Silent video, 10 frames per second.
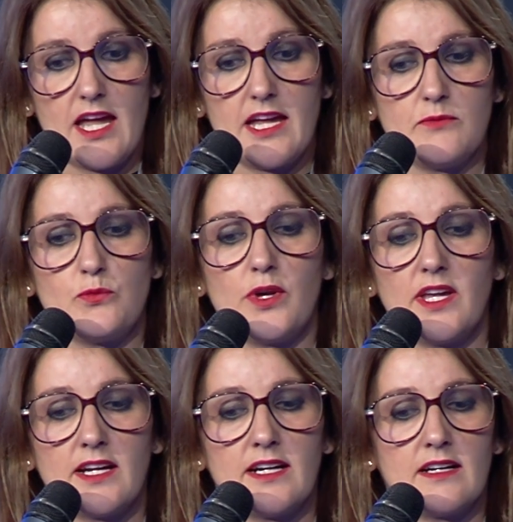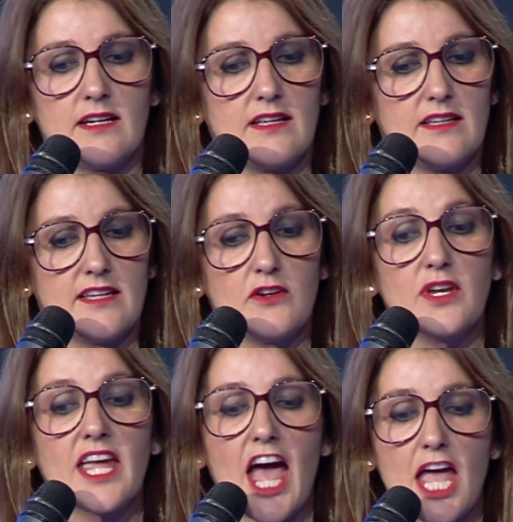And we are the
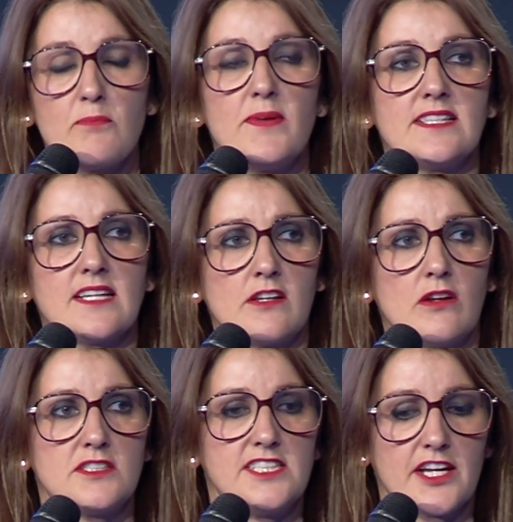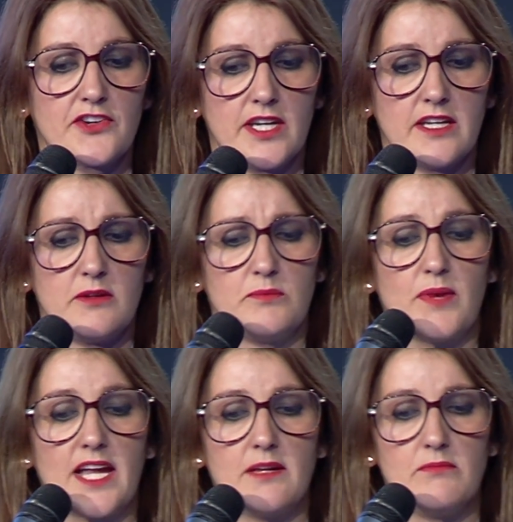only IP technology accredited
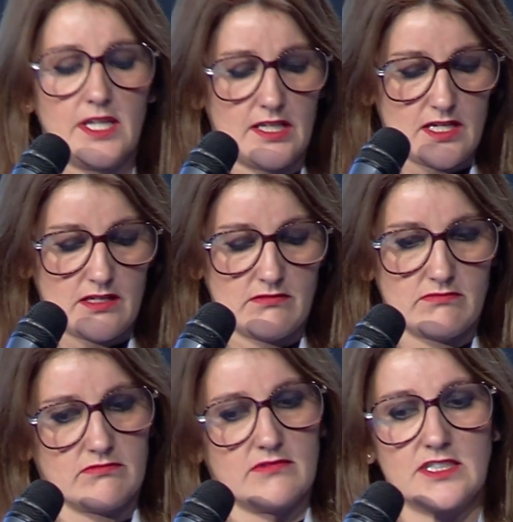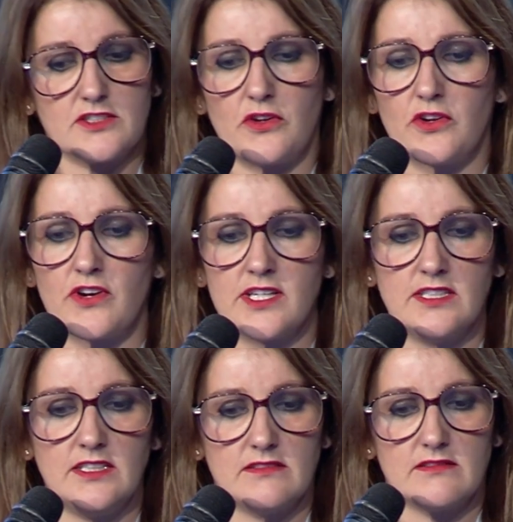by the media, it's going
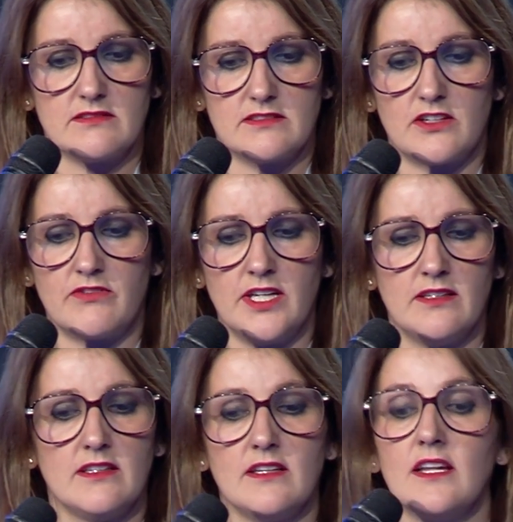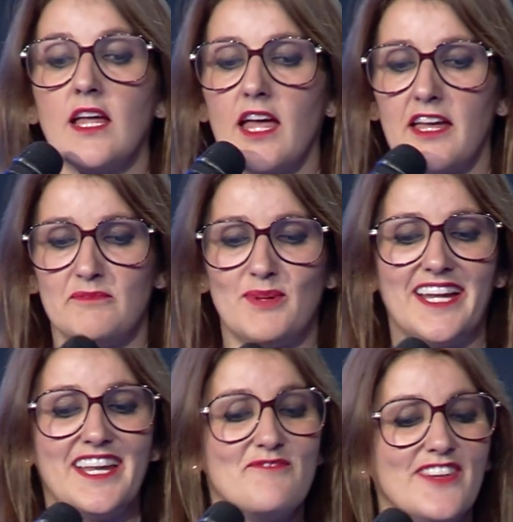crazy, sorry, by
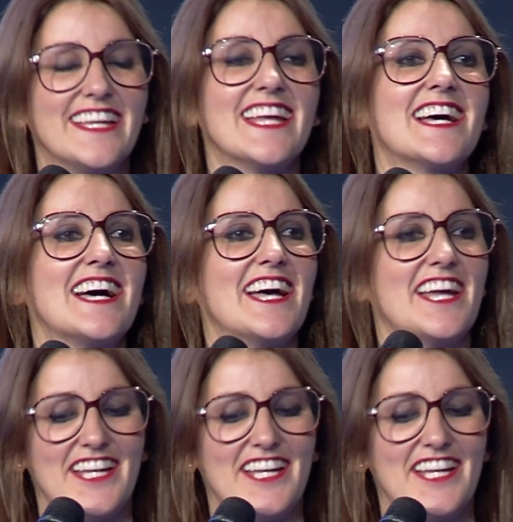the Media